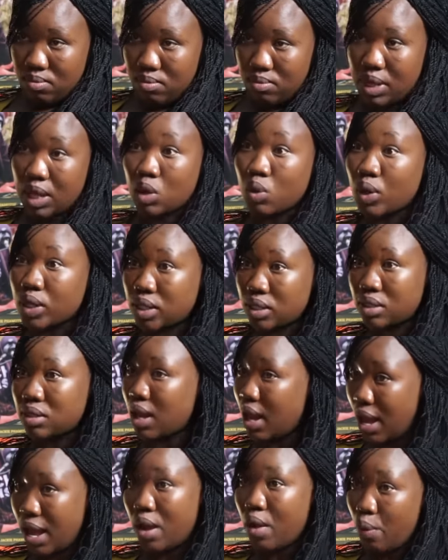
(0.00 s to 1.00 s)
That was
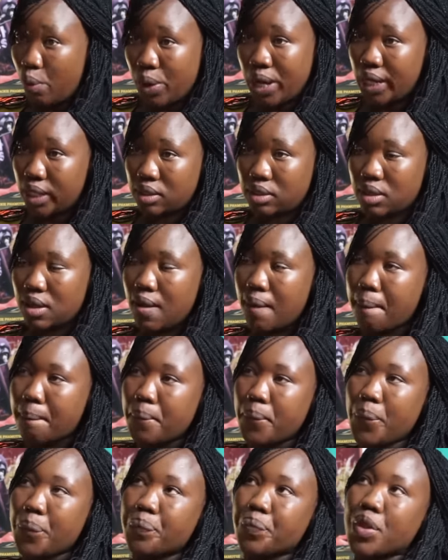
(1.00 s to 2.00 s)
her weight.
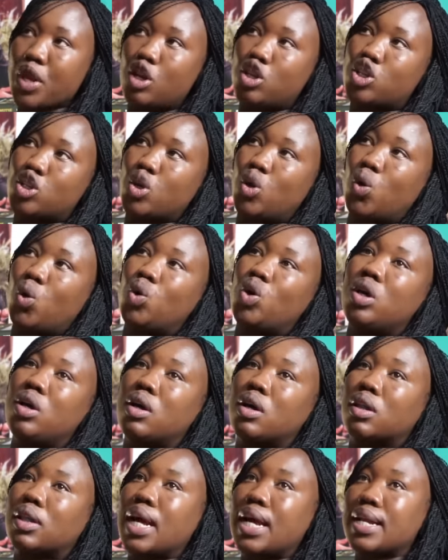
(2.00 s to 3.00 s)
So
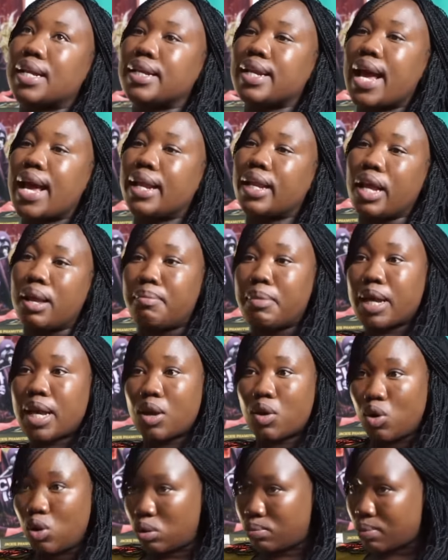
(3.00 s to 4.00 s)
that night,
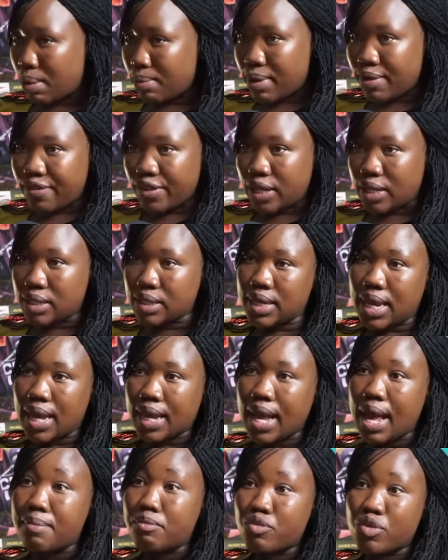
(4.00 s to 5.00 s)
Emeka called Mama V. It's like,
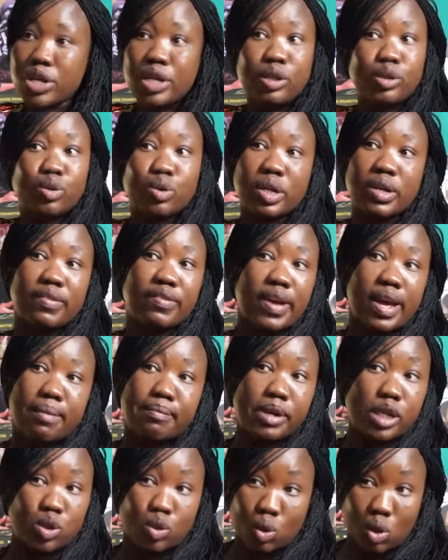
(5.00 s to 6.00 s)
I'm ready to give
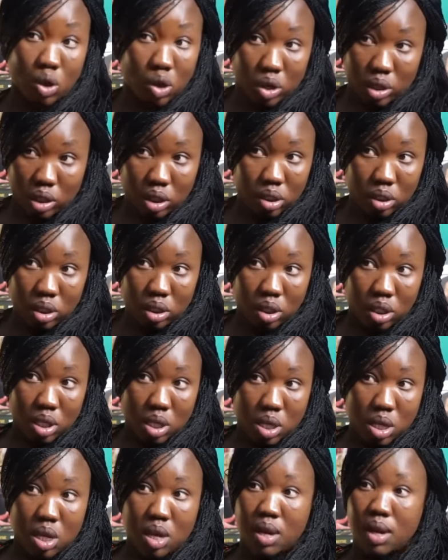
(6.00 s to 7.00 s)
Emma to God.
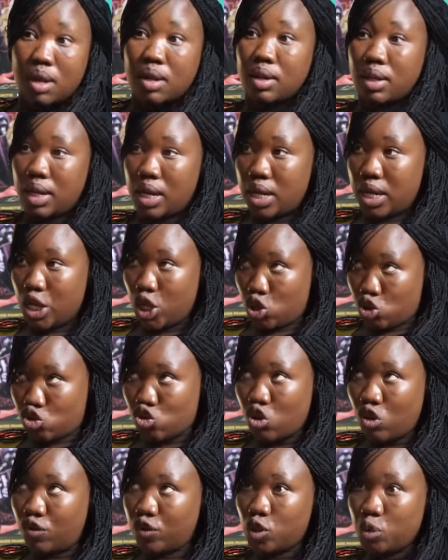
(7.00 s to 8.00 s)
Then he
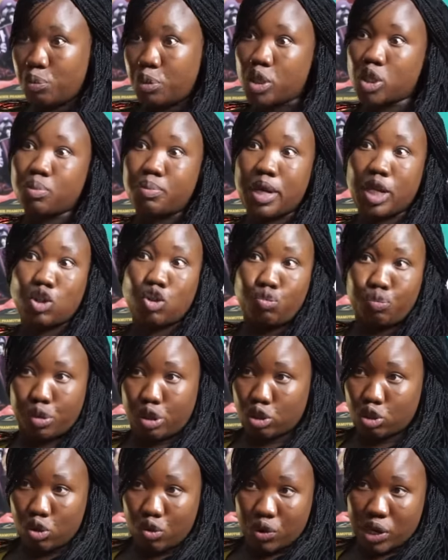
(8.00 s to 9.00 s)
drove to Bosbeek to
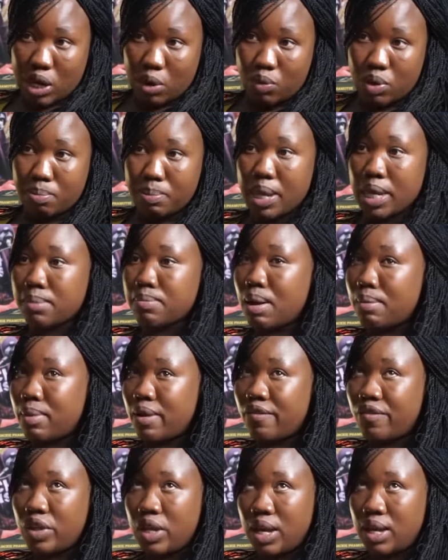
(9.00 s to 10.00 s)
Pretoria. We met Mama
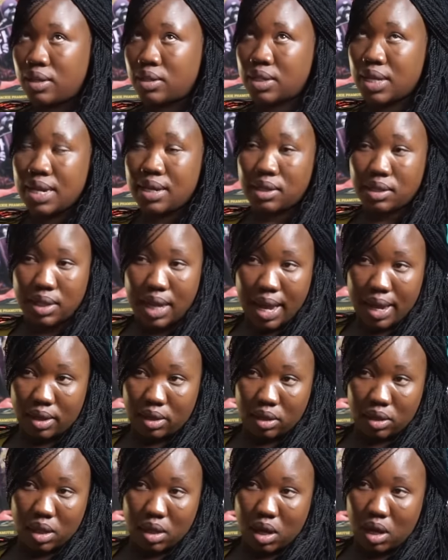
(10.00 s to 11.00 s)
V at Sunnyside